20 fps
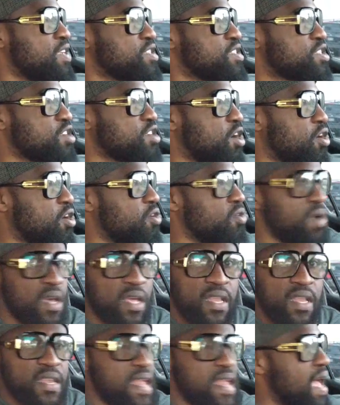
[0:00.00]
So
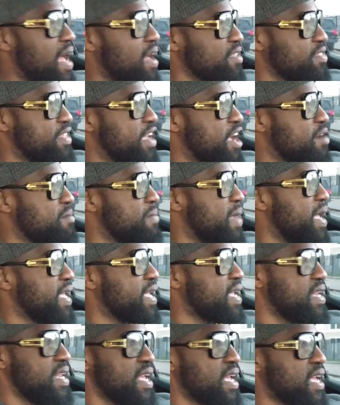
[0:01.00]
now they're
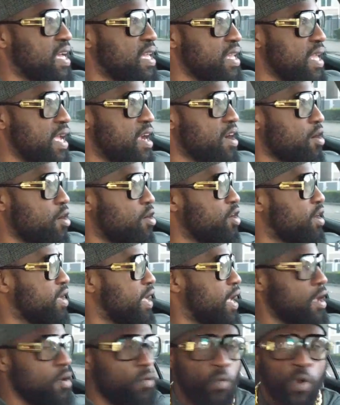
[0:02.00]
making it clear,
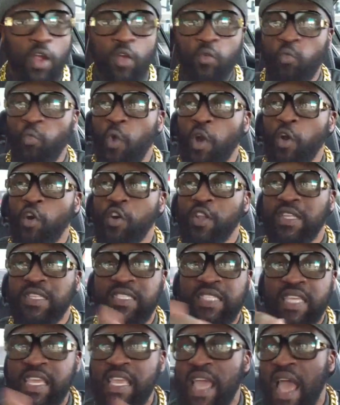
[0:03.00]
okay, we're, we're going
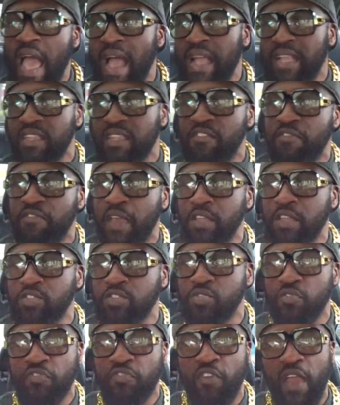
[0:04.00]
to
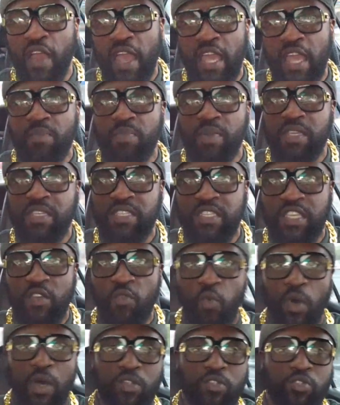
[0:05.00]
deactivate you for
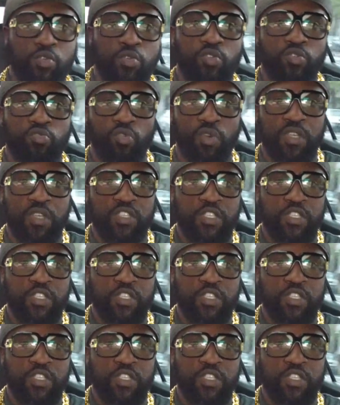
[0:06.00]
ABC123.